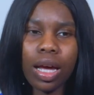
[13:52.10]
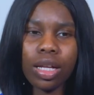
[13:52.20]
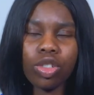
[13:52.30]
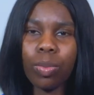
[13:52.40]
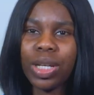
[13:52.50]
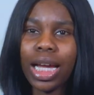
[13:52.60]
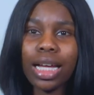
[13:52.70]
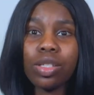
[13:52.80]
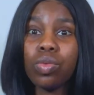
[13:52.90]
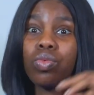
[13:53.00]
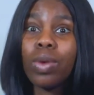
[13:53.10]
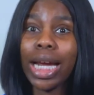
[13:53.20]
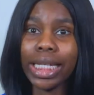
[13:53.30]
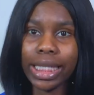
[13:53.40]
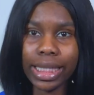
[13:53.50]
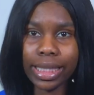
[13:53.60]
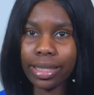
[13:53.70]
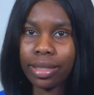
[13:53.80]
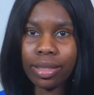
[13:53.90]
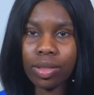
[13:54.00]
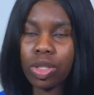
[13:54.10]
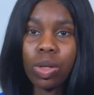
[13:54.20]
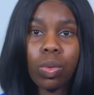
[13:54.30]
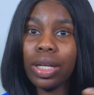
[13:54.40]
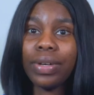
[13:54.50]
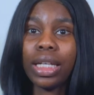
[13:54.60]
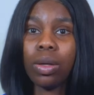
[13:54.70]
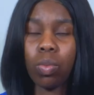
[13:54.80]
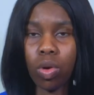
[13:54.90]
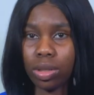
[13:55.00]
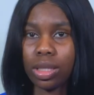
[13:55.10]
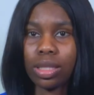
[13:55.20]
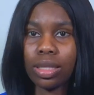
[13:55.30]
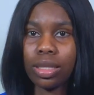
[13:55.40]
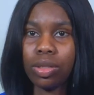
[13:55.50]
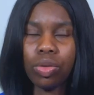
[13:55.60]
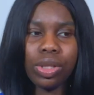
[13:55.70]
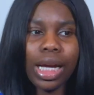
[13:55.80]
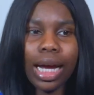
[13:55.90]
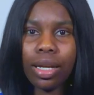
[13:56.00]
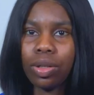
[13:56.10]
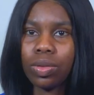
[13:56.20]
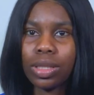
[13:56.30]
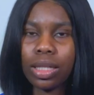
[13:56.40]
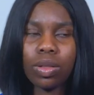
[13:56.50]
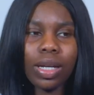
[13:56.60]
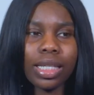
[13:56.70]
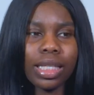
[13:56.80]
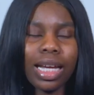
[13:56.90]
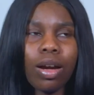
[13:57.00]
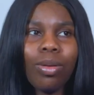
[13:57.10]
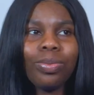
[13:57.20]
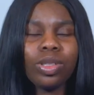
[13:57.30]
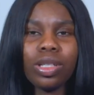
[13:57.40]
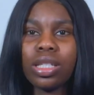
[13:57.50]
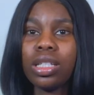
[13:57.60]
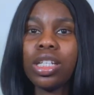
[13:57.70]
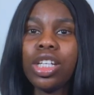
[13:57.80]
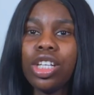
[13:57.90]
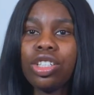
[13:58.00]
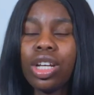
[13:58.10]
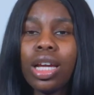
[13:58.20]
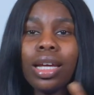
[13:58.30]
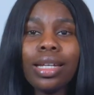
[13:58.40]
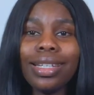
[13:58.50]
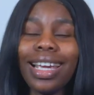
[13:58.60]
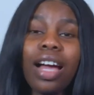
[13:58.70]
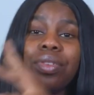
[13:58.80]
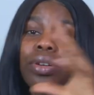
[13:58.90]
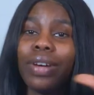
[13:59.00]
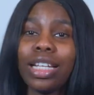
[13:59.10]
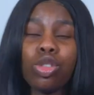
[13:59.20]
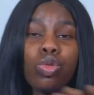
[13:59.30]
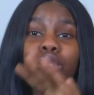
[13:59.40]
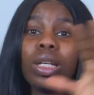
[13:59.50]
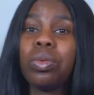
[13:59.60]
somebody has the right to take whatever they want, you know, they are adults, as long as they are up to a certain age, they have a right to take